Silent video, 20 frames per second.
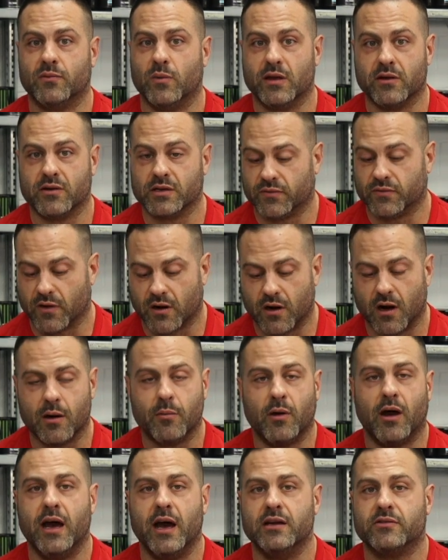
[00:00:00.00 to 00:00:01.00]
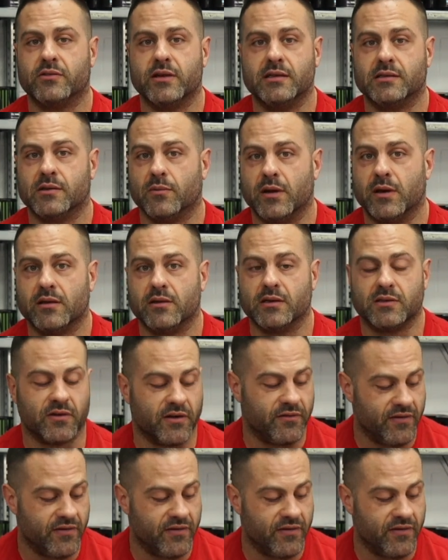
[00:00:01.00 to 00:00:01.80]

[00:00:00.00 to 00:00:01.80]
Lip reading: whether it's for carbohydrates or whether it's for